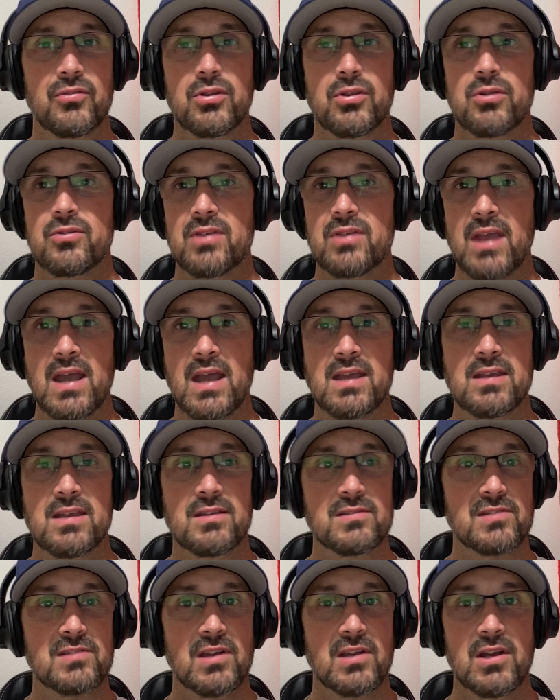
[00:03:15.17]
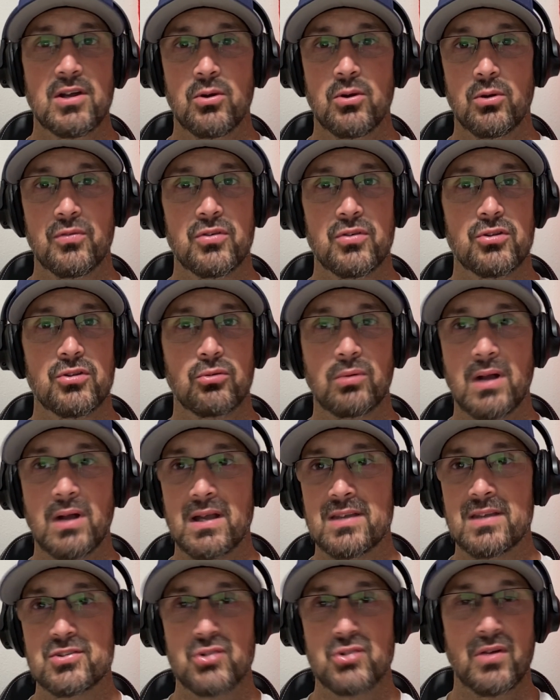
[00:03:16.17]
if you're the Yankees or if you're the
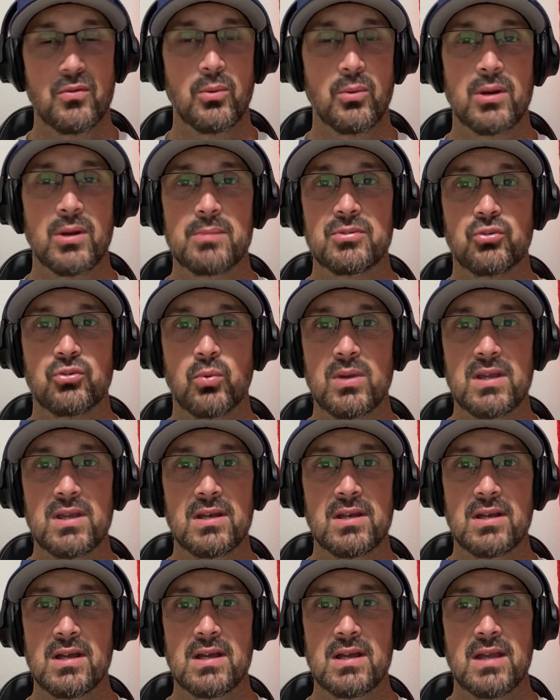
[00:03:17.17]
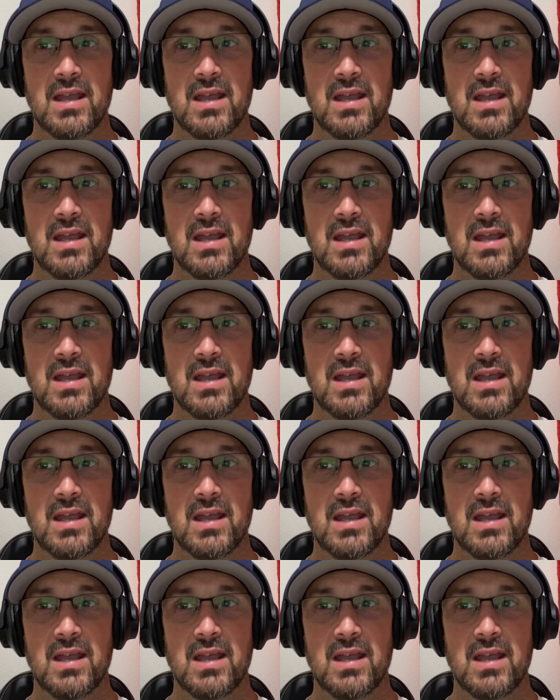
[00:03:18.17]
Rockies or everyone in between.